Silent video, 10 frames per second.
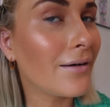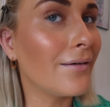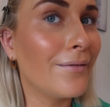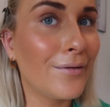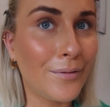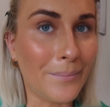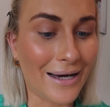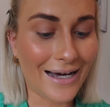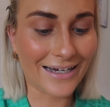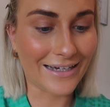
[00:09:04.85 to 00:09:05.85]
Oh
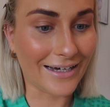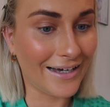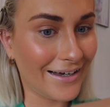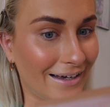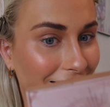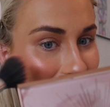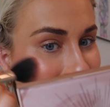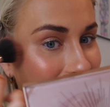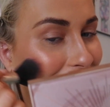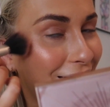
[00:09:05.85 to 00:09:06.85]
my
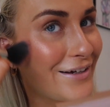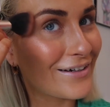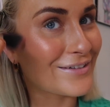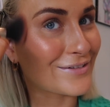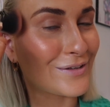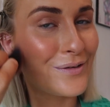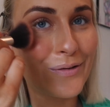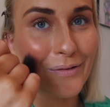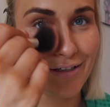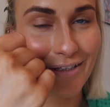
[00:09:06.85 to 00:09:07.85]
god, I look
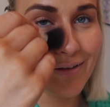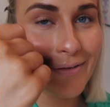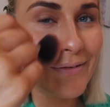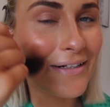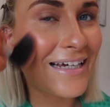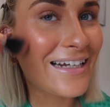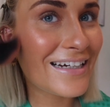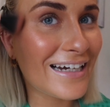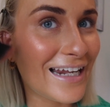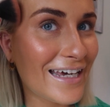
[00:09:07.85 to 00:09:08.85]
so cute
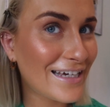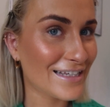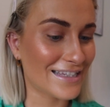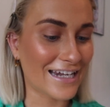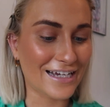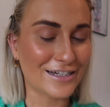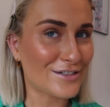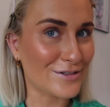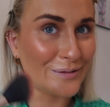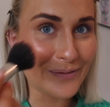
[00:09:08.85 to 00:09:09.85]
and glazed like
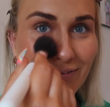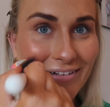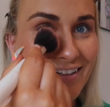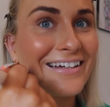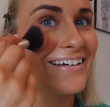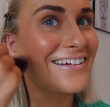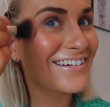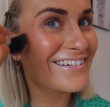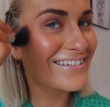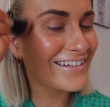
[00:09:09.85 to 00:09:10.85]
a
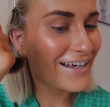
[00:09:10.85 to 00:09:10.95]
donut.